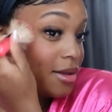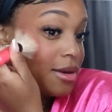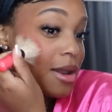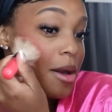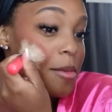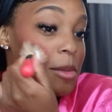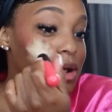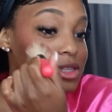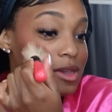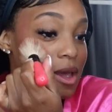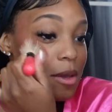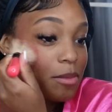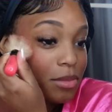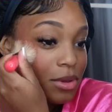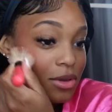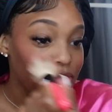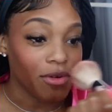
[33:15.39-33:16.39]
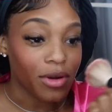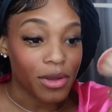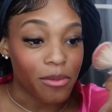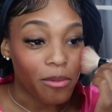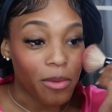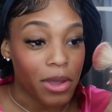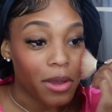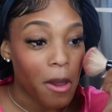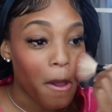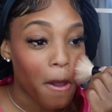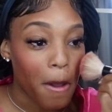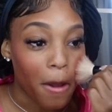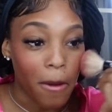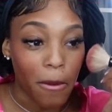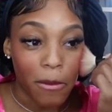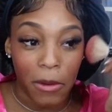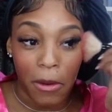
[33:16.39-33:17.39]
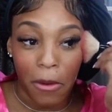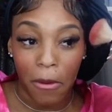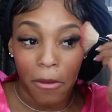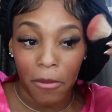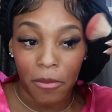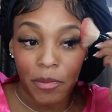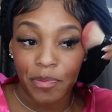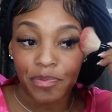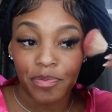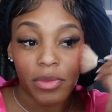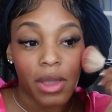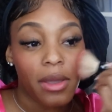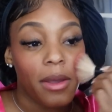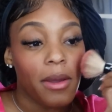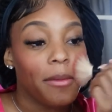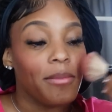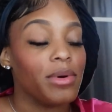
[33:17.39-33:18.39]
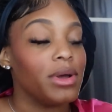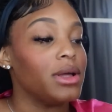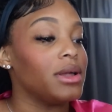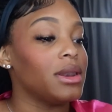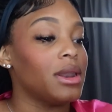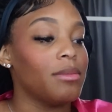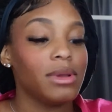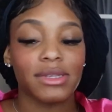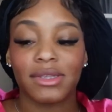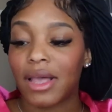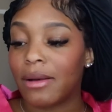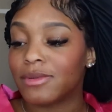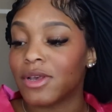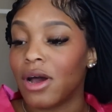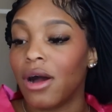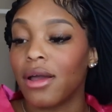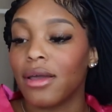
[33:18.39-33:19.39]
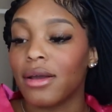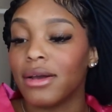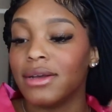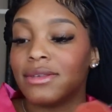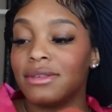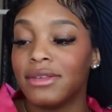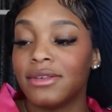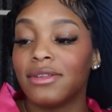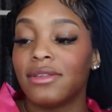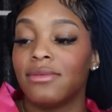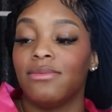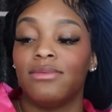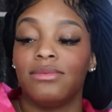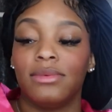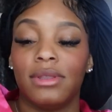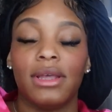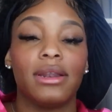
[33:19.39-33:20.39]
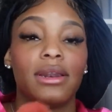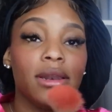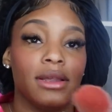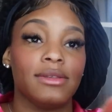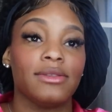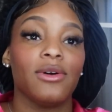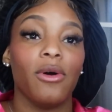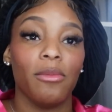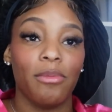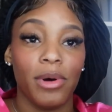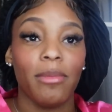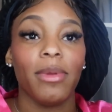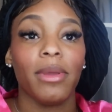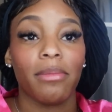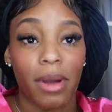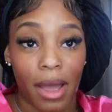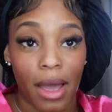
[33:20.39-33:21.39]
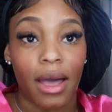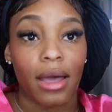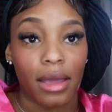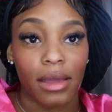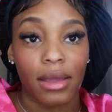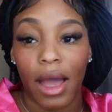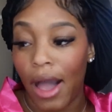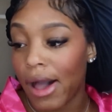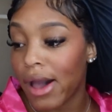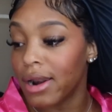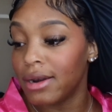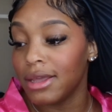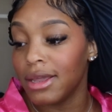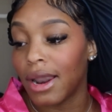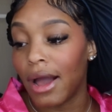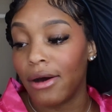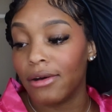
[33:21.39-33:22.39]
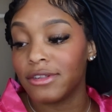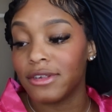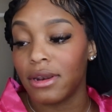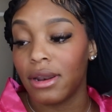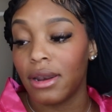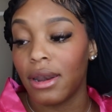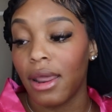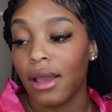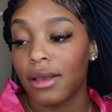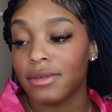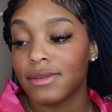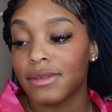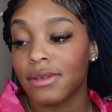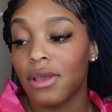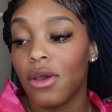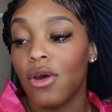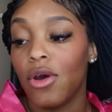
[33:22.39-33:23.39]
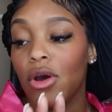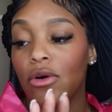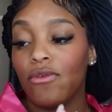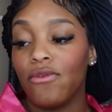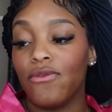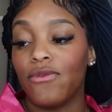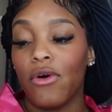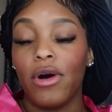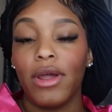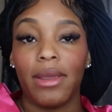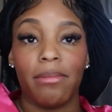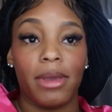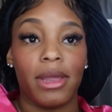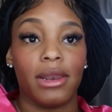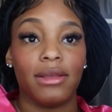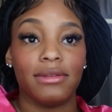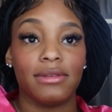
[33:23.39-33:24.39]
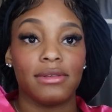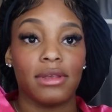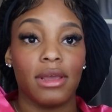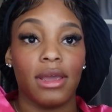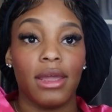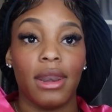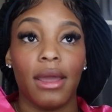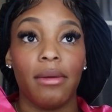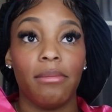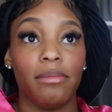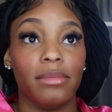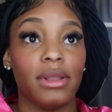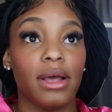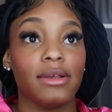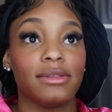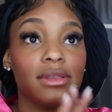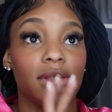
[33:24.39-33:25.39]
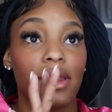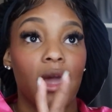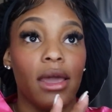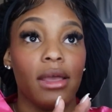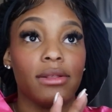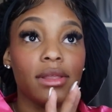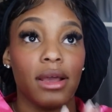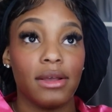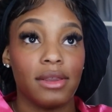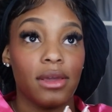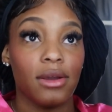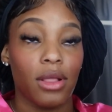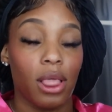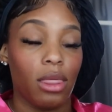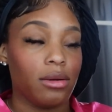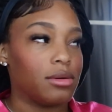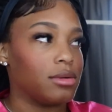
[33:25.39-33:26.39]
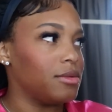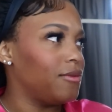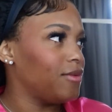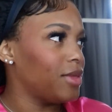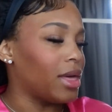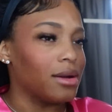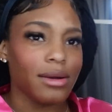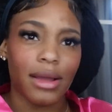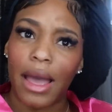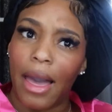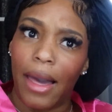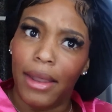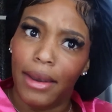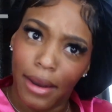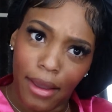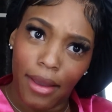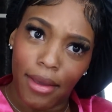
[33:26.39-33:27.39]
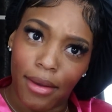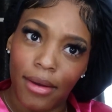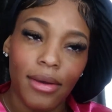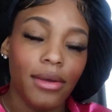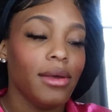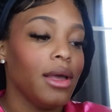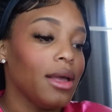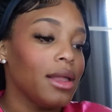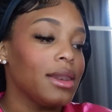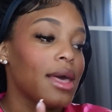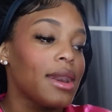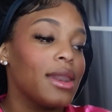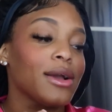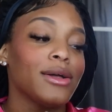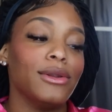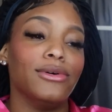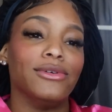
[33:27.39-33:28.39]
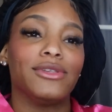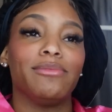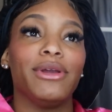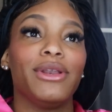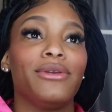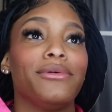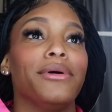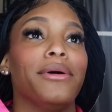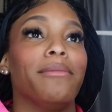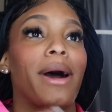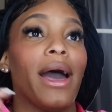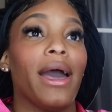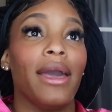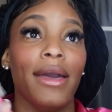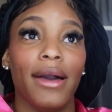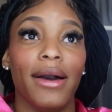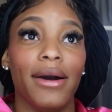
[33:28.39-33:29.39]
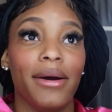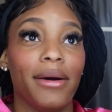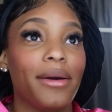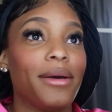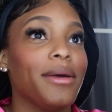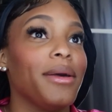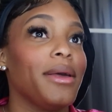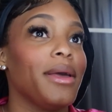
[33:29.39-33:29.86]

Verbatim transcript: Now I might type any fucking way. I don't know. But let me stop talking because this is this is gonna put me behind. I gotta leave the house in the next 40 minutes, and then that's that that's in oh, God. that includes me doing my hair,